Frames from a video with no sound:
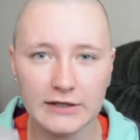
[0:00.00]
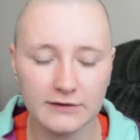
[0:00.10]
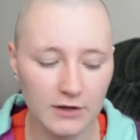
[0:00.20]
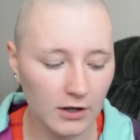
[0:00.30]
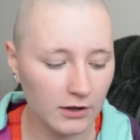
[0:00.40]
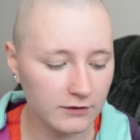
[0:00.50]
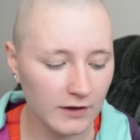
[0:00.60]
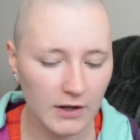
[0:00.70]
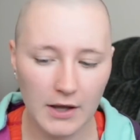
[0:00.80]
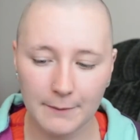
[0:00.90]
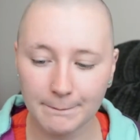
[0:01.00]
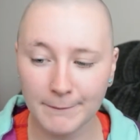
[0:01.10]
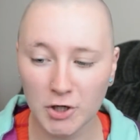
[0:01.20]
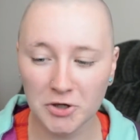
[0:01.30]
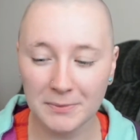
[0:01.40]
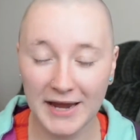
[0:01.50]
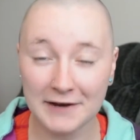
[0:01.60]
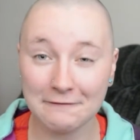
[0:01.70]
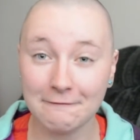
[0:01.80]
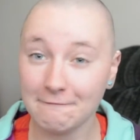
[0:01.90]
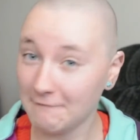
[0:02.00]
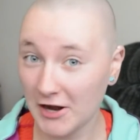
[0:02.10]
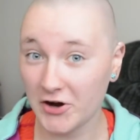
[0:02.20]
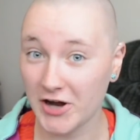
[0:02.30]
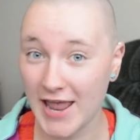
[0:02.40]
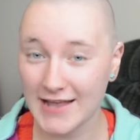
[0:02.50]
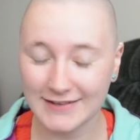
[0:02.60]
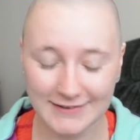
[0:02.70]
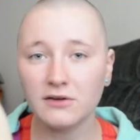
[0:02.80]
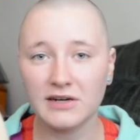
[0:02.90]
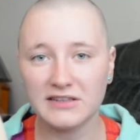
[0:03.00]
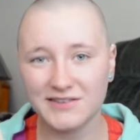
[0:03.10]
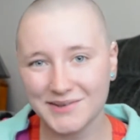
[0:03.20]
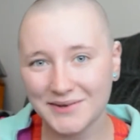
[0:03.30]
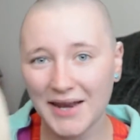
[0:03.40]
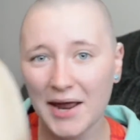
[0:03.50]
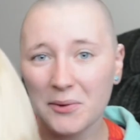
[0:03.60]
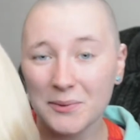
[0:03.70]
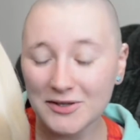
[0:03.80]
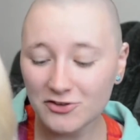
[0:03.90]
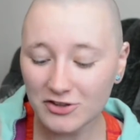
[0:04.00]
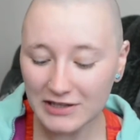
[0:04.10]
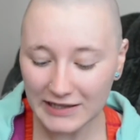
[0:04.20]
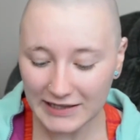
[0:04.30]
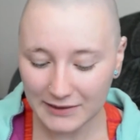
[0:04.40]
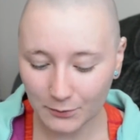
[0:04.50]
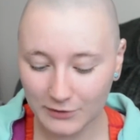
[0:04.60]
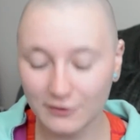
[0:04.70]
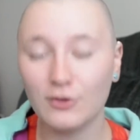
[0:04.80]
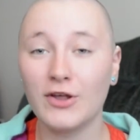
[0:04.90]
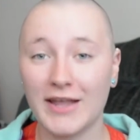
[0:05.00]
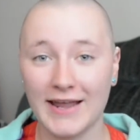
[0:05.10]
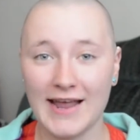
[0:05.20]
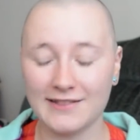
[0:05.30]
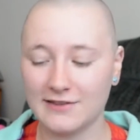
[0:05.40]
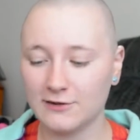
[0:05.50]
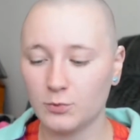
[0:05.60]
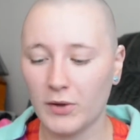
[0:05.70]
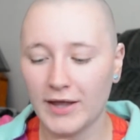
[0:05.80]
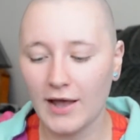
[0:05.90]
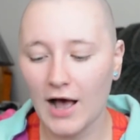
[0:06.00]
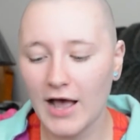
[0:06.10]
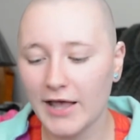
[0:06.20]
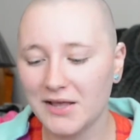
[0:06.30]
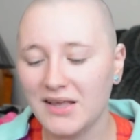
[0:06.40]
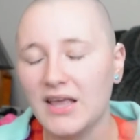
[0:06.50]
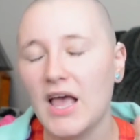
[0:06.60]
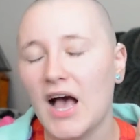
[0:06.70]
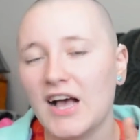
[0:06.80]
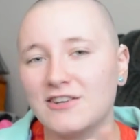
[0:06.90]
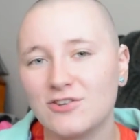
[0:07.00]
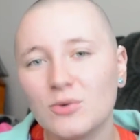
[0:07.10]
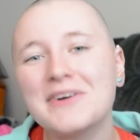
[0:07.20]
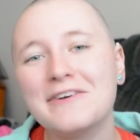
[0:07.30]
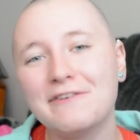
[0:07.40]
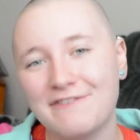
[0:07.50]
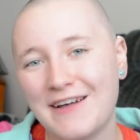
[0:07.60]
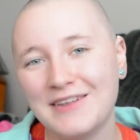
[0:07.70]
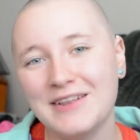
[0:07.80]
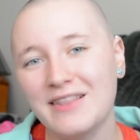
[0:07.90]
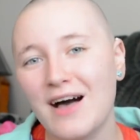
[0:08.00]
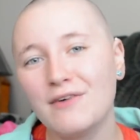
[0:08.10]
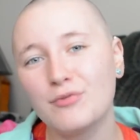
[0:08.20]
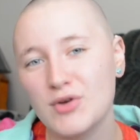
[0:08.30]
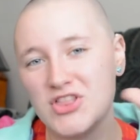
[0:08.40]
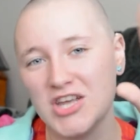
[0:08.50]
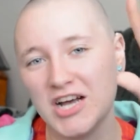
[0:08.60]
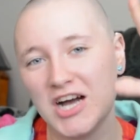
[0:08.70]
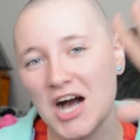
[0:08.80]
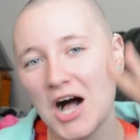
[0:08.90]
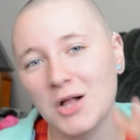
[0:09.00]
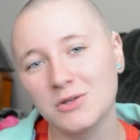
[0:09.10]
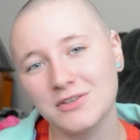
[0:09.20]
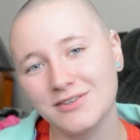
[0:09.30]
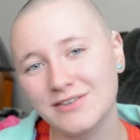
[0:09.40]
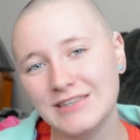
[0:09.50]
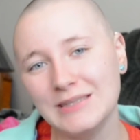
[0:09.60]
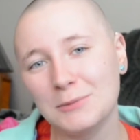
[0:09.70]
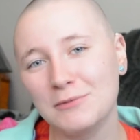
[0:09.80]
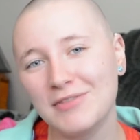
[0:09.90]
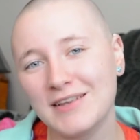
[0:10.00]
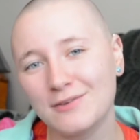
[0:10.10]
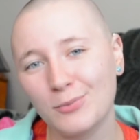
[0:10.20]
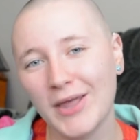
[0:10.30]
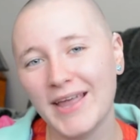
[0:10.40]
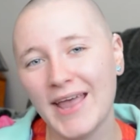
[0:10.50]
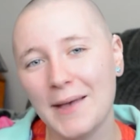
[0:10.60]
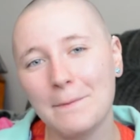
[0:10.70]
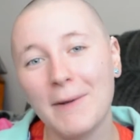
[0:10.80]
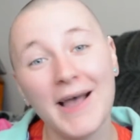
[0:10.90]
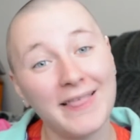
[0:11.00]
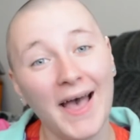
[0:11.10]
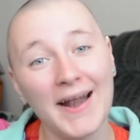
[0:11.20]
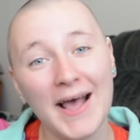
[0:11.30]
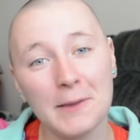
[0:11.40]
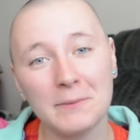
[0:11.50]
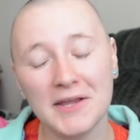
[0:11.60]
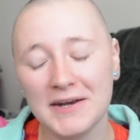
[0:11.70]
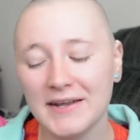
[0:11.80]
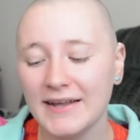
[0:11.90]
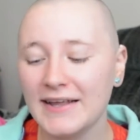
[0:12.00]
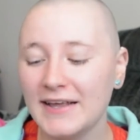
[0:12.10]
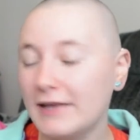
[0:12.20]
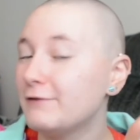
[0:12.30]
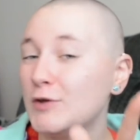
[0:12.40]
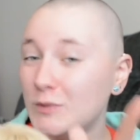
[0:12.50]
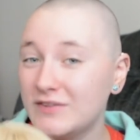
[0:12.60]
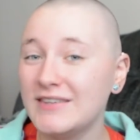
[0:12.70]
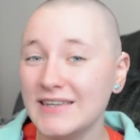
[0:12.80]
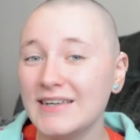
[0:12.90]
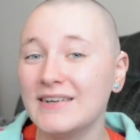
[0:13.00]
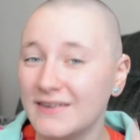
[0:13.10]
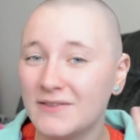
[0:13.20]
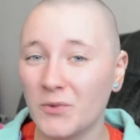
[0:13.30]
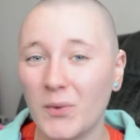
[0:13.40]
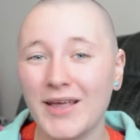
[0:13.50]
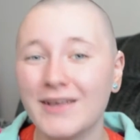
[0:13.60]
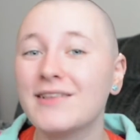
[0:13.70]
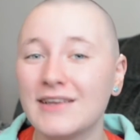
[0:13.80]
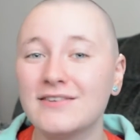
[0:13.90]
is called Mermaid Faerie. Alright, so when I originally was looking at this wig, I sort of fell in love with the color scheme of this wig, and by that I mean if you've seen the wig